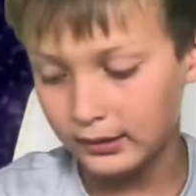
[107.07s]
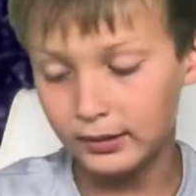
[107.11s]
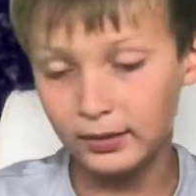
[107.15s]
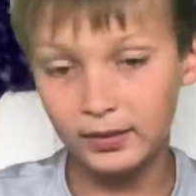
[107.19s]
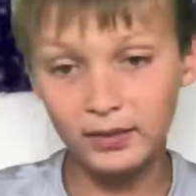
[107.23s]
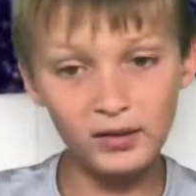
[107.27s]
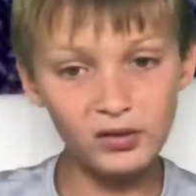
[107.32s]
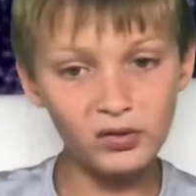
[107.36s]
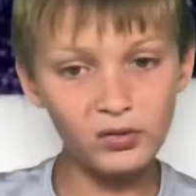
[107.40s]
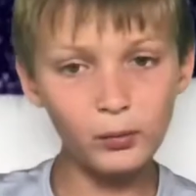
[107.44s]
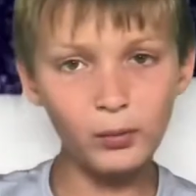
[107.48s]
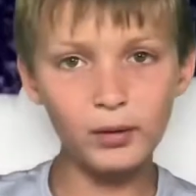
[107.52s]

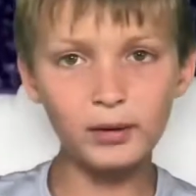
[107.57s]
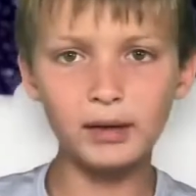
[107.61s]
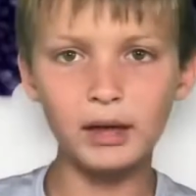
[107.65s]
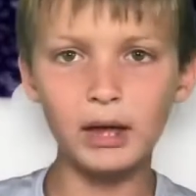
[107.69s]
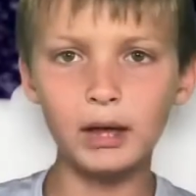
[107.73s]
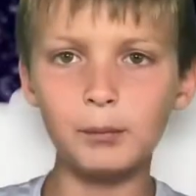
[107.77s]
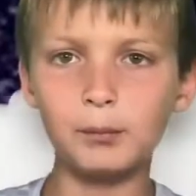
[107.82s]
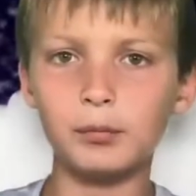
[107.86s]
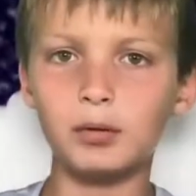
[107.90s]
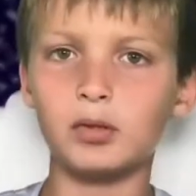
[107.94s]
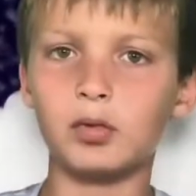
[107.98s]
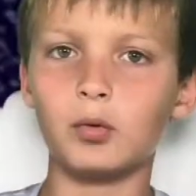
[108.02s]
this one
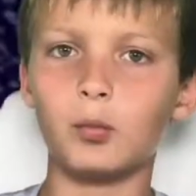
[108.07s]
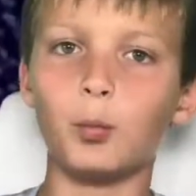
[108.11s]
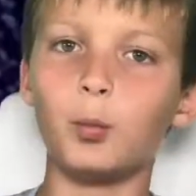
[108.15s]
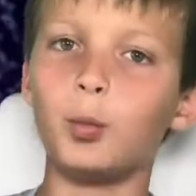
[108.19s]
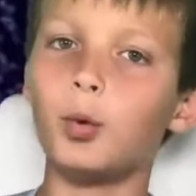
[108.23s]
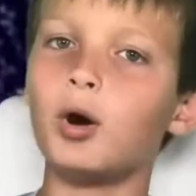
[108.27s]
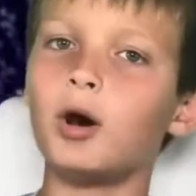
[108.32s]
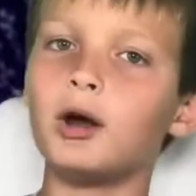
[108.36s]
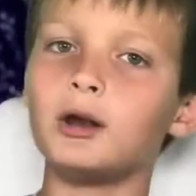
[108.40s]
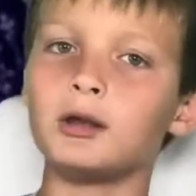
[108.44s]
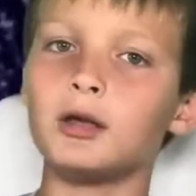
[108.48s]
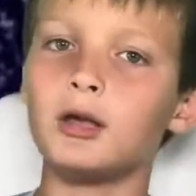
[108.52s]
came with
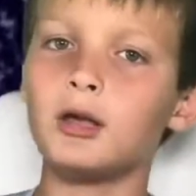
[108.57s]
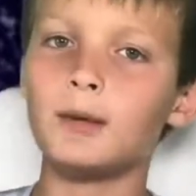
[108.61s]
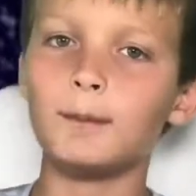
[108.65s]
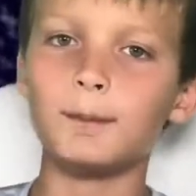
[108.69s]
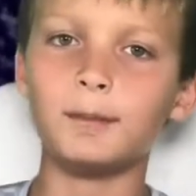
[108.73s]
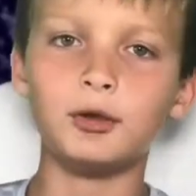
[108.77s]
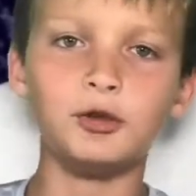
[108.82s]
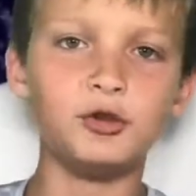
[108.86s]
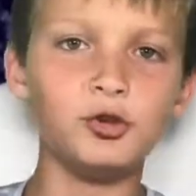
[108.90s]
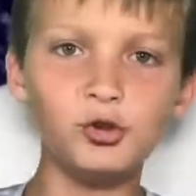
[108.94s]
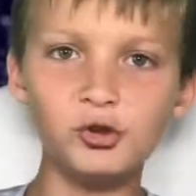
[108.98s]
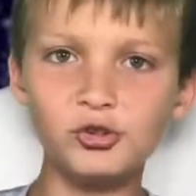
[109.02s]
one,
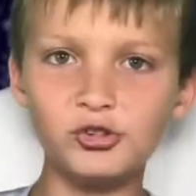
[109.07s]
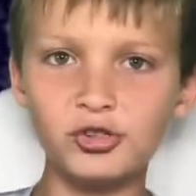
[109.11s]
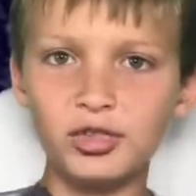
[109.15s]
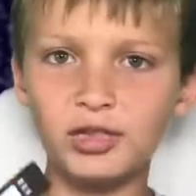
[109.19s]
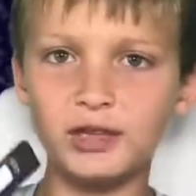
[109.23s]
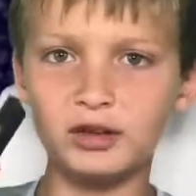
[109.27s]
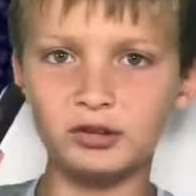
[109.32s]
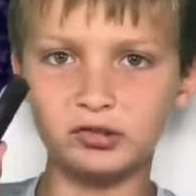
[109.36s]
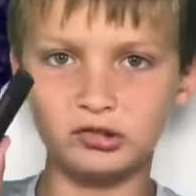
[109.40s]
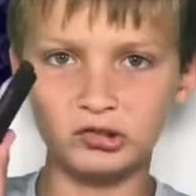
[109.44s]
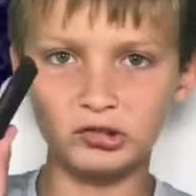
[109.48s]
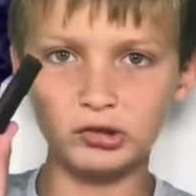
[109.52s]
but
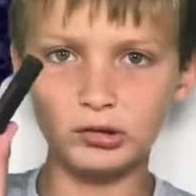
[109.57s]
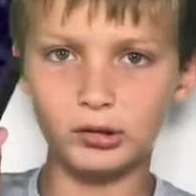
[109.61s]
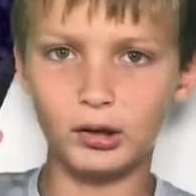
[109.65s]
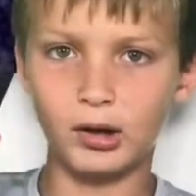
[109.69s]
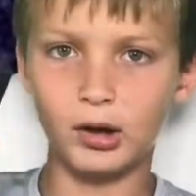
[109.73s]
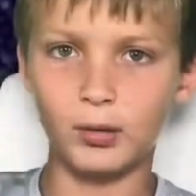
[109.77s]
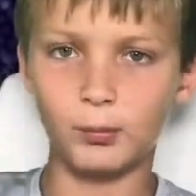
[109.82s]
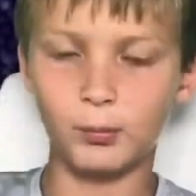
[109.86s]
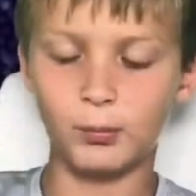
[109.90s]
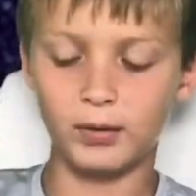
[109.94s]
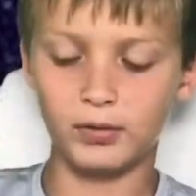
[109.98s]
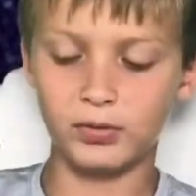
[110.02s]
usually it should
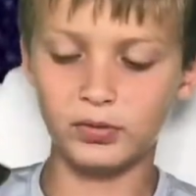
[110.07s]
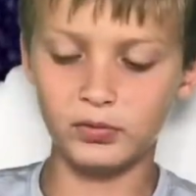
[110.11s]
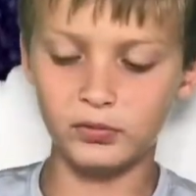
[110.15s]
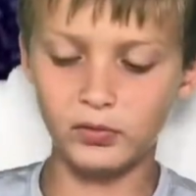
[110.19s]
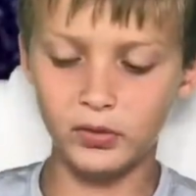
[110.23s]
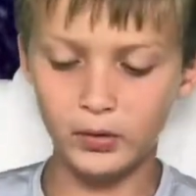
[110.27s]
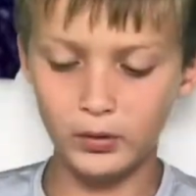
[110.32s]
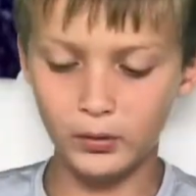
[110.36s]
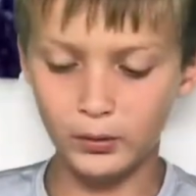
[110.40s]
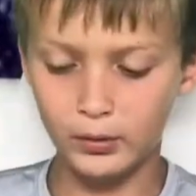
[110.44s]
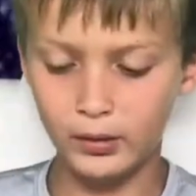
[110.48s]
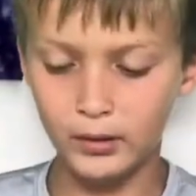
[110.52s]
come with
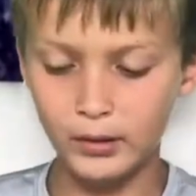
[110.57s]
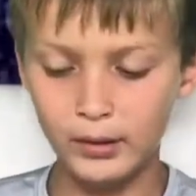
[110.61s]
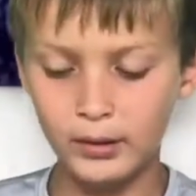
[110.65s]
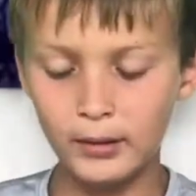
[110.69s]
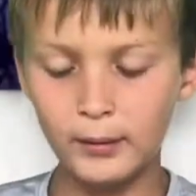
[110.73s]
two.